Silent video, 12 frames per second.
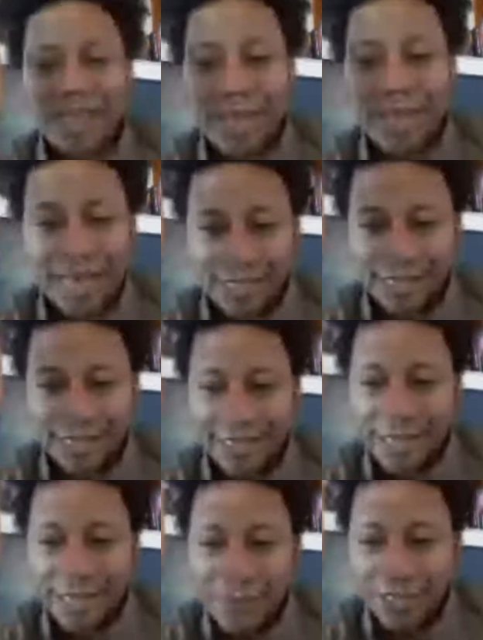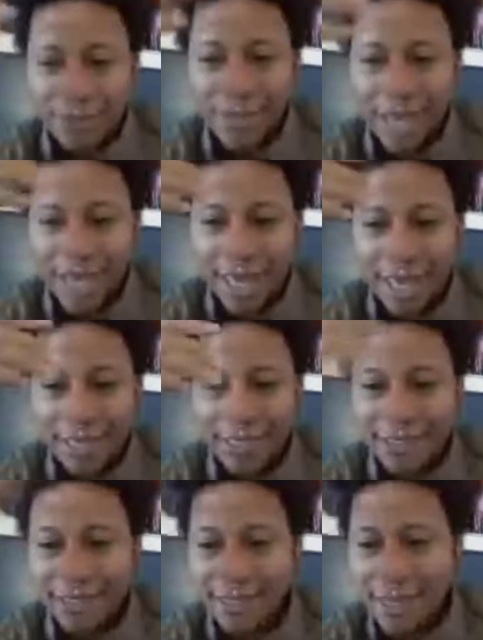going to play Annie's this
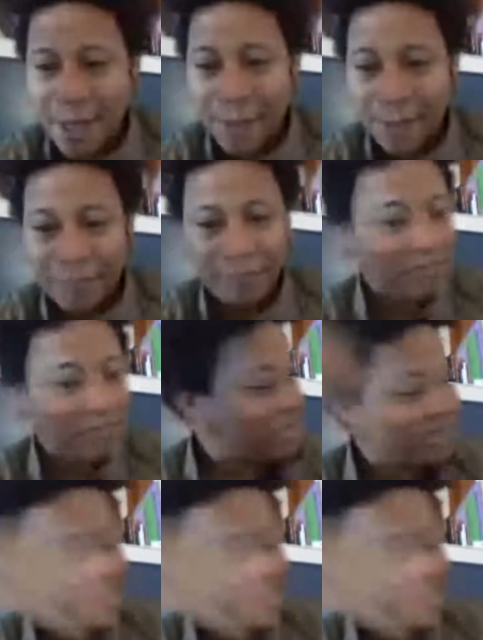episode, I guess.